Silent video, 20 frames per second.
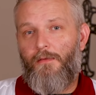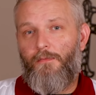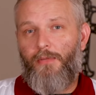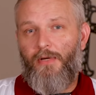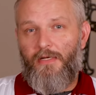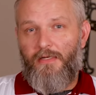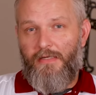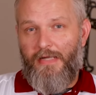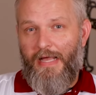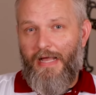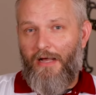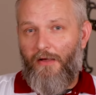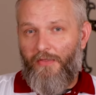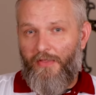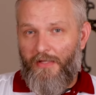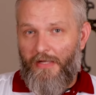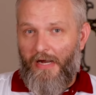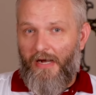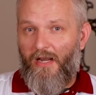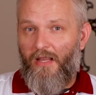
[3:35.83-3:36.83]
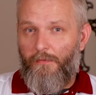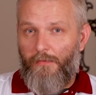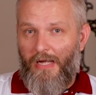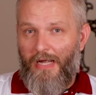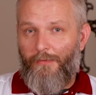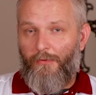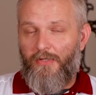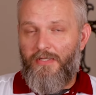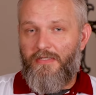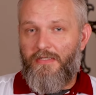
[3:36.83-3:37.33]
But now the God of the
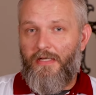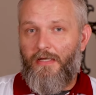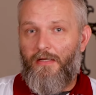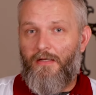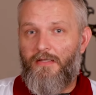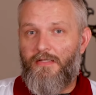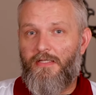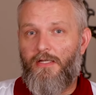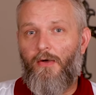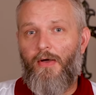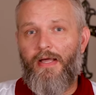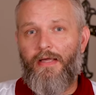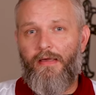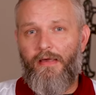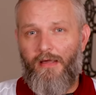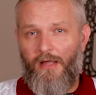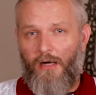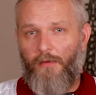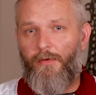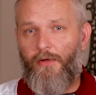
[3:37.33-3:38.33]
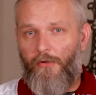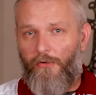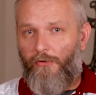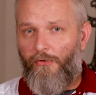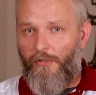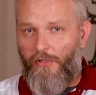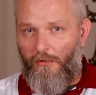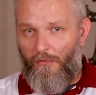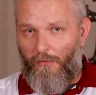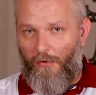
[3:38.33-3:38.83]
Bible says, no, I care about
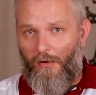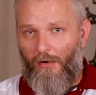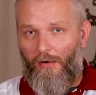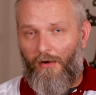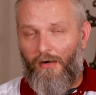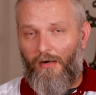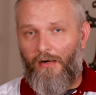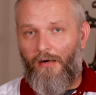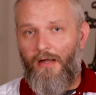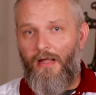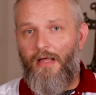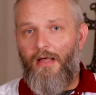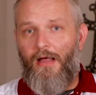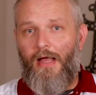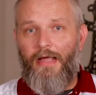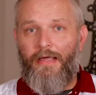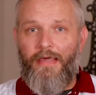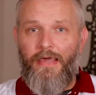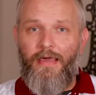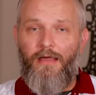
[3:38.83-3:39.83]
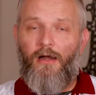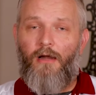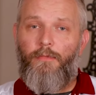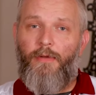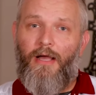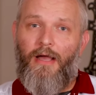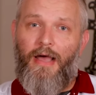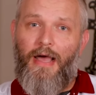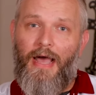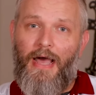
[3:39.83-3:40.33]
who you are. I care
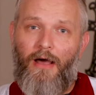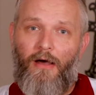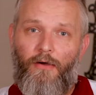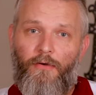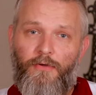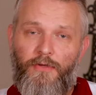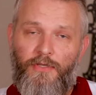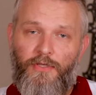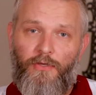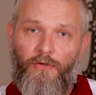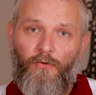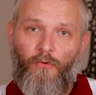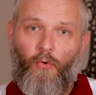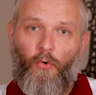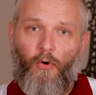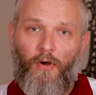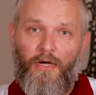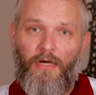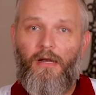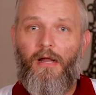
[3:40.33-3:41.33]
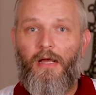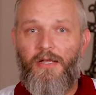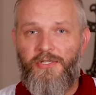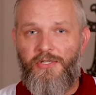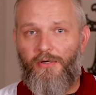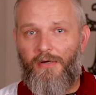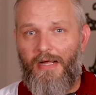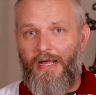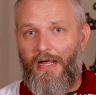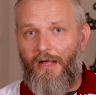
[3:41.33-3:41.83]
about how you organize
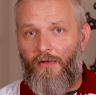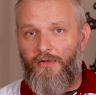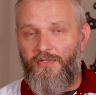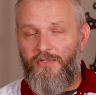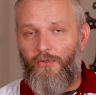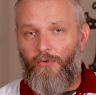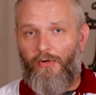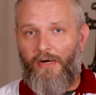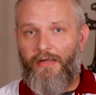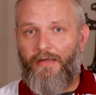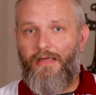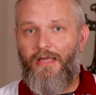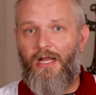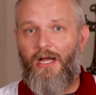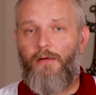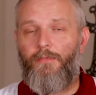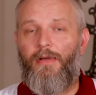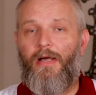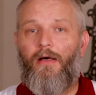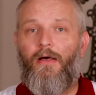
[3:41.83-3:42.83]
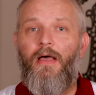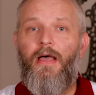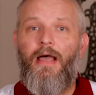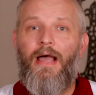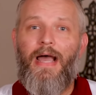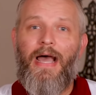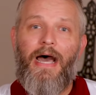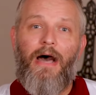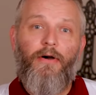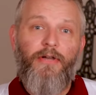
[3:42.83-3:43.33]
your household. I care about
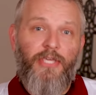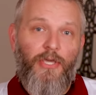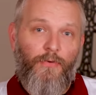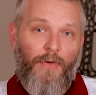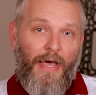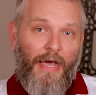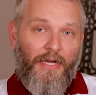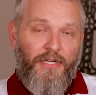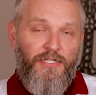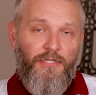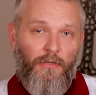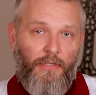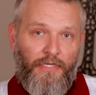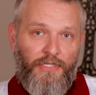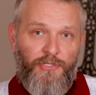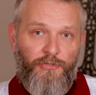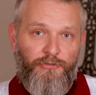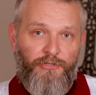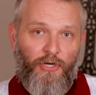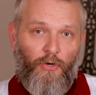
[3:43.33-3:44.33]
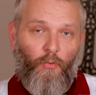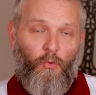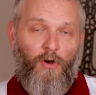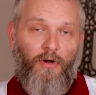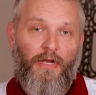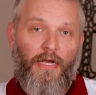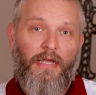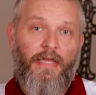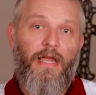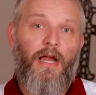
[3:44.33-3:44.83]
how you actually do your
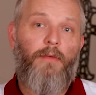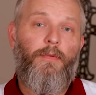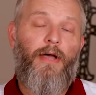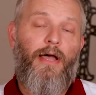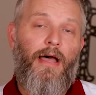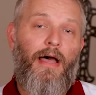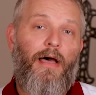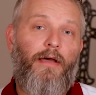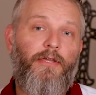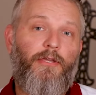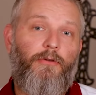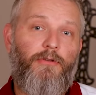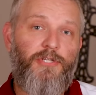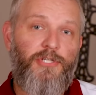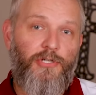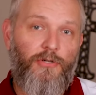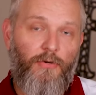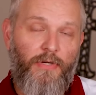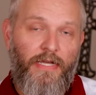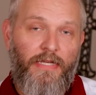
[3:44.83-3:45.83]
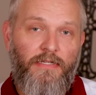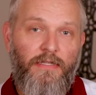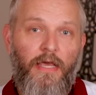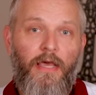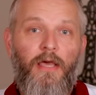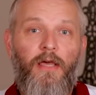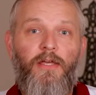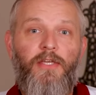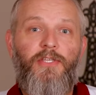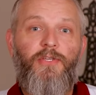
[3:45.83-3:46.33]
work. I care about how you treat
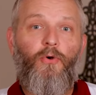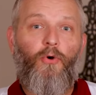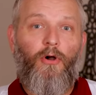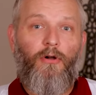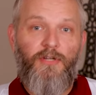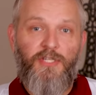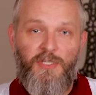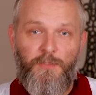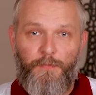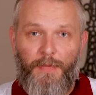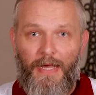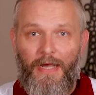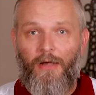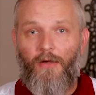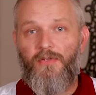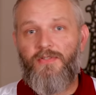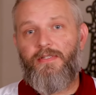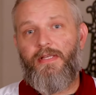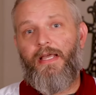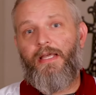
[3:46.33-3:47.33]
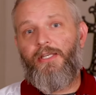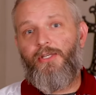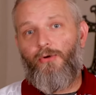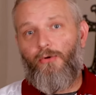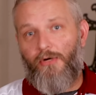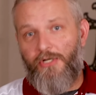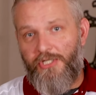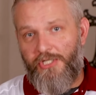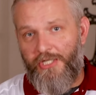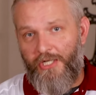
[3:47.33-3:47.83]
your spouse and
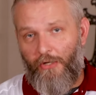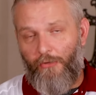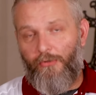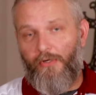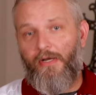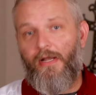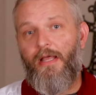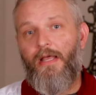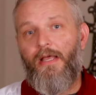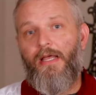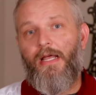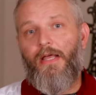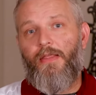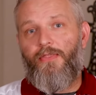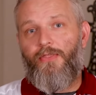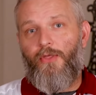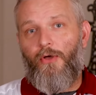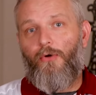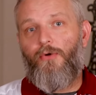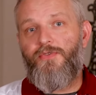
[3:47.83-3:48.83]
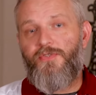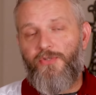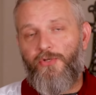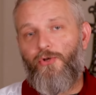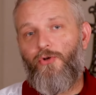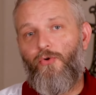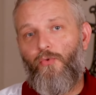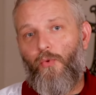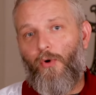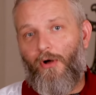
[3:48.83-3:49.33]
your children and those
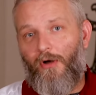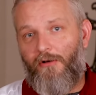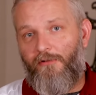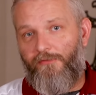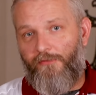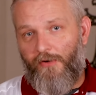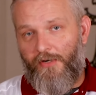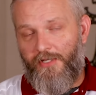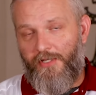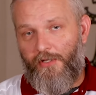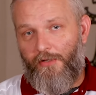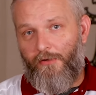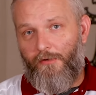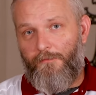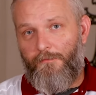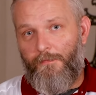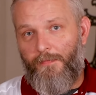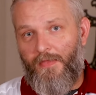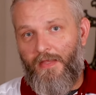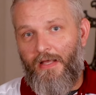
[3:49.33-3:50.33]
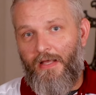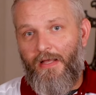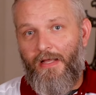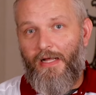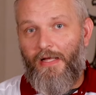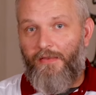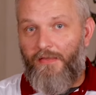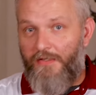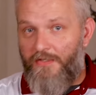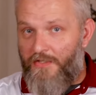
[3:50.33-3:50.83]
who work for you.
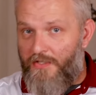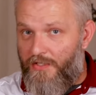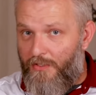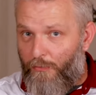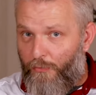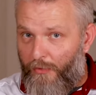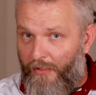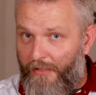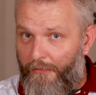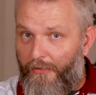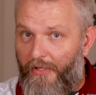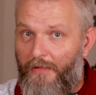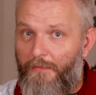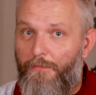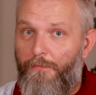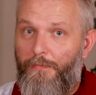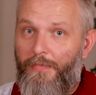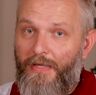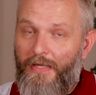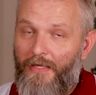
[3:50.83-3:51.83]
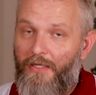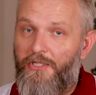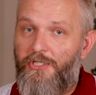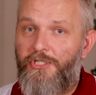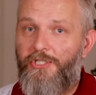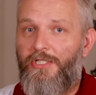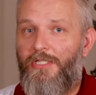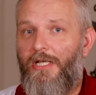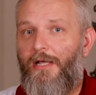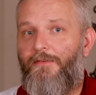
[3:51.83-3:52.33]
And this is a really, really big
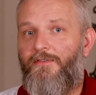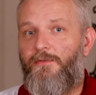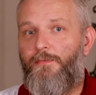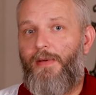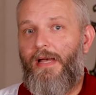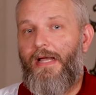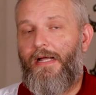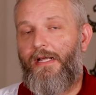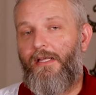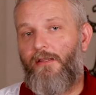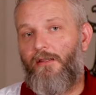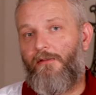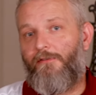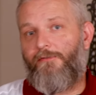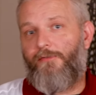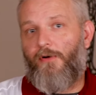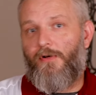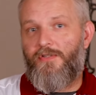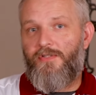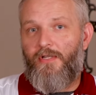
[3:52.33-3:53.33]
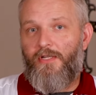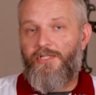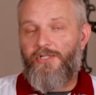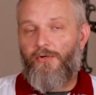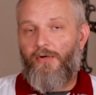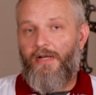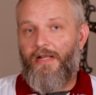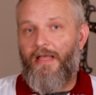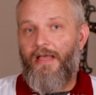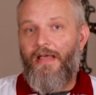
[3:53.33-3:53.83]
shift back in the first
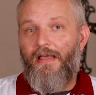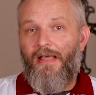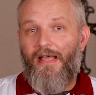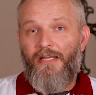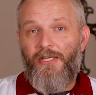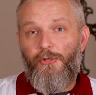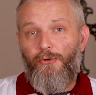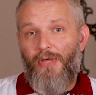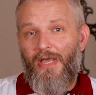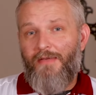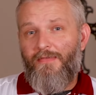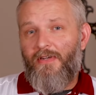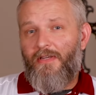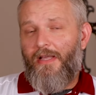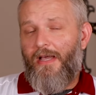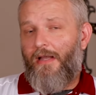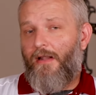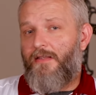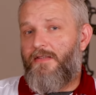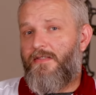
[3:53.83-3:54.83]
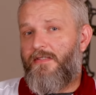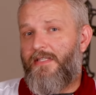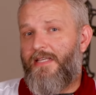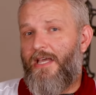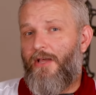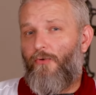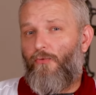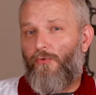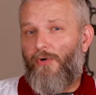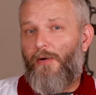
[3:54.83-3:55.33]
century. And you even kind of see
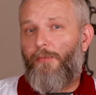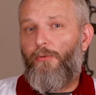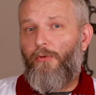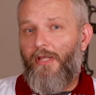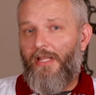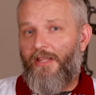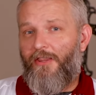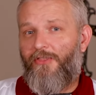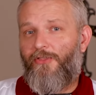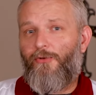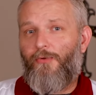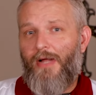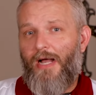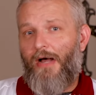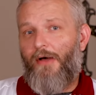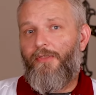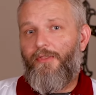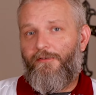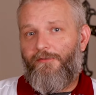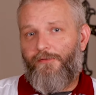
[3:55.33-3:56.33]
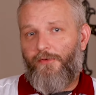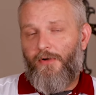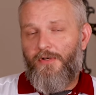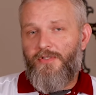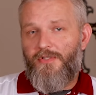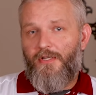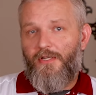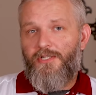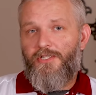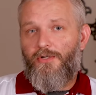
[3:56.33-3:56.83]
it rippling throughout the
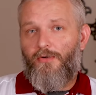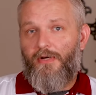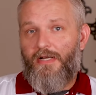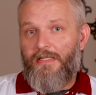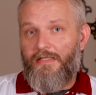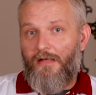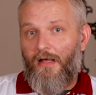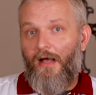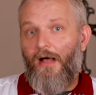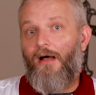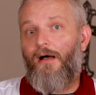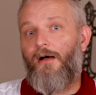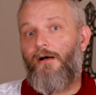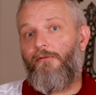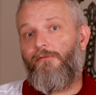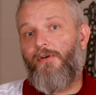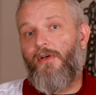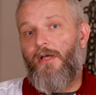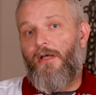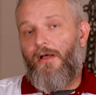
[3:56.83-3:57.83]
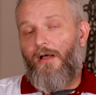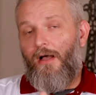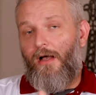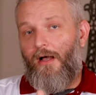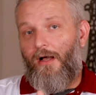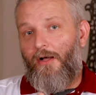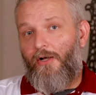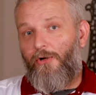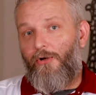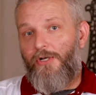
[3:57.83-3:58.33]
first centuries of
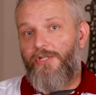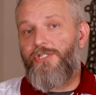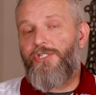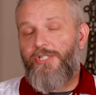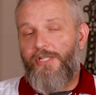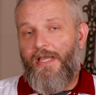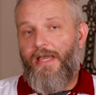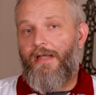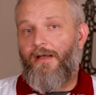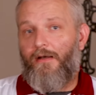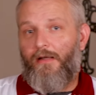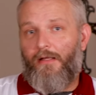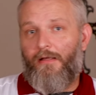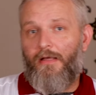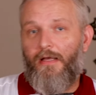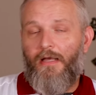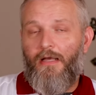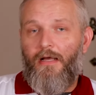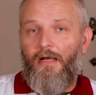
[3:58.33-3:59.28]
Christianity.